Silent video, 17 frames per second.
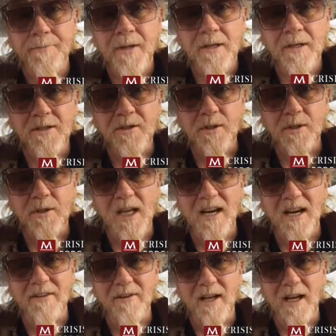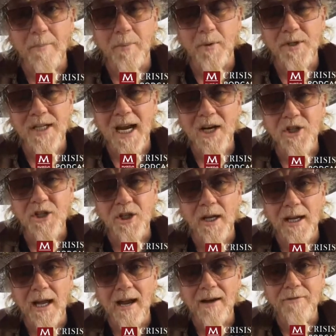So it's kind of like a protection.
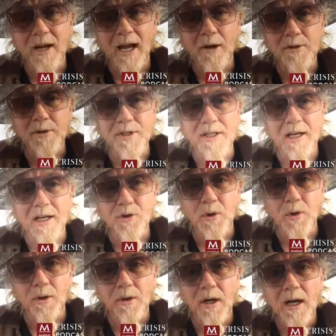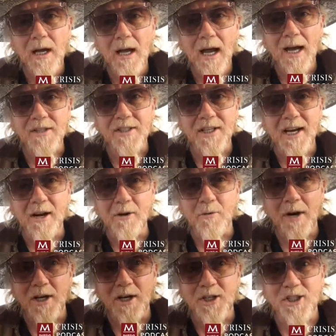Like every house in Israel has an air
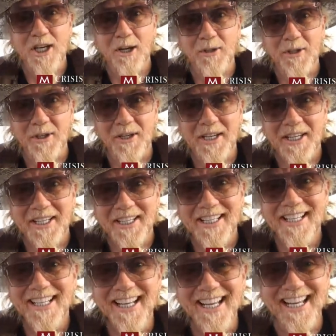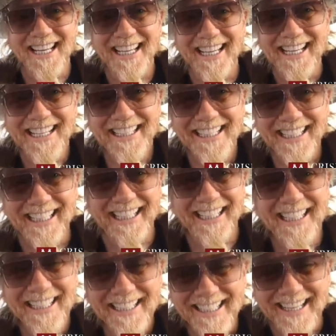raid shelter in
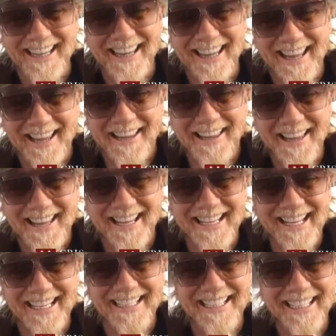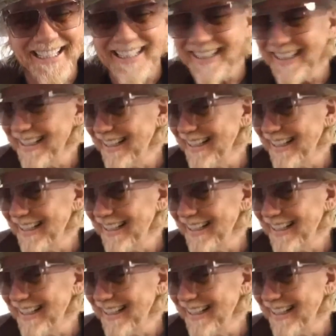it. Right.